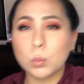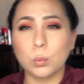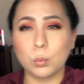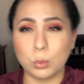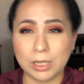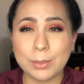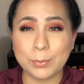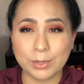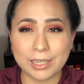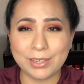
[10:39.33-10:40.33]
really
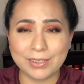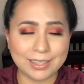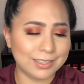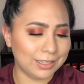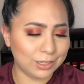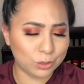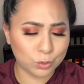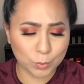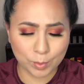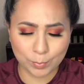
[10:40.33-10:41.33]
pretty, you guys, like
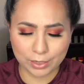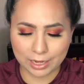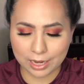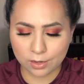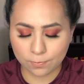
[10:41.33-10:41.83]
super pretty.